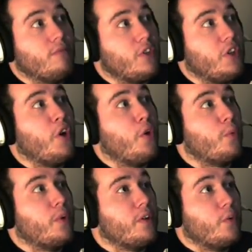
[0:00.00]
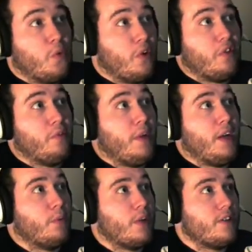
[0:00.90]
you know, really one of the
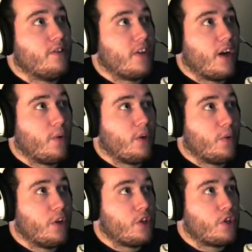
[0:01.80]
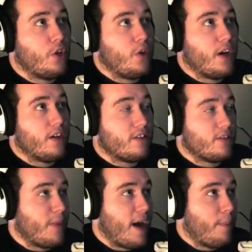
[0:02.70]
main reasons that I really wanted to show you guys
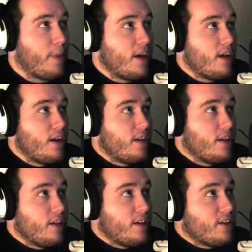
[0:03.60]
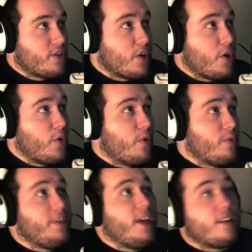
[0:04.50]
this map. So,
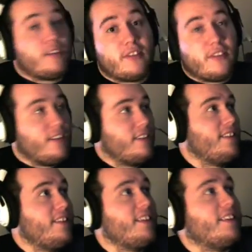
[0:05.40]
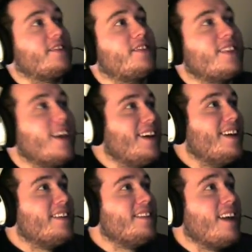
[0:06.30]
yes, this
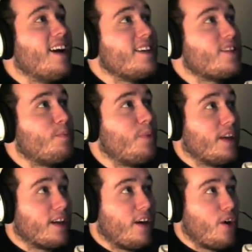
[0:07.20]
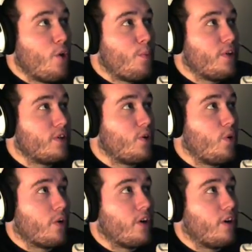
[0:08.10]
nice big open
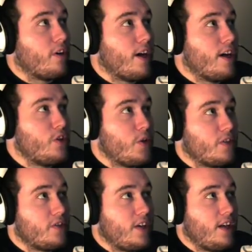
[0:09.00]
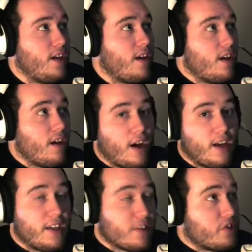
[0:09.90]
courtyard. Now, as you can see,
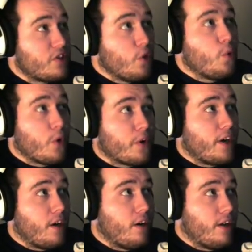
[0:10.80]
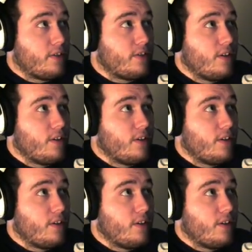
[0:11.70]
he is still working on it,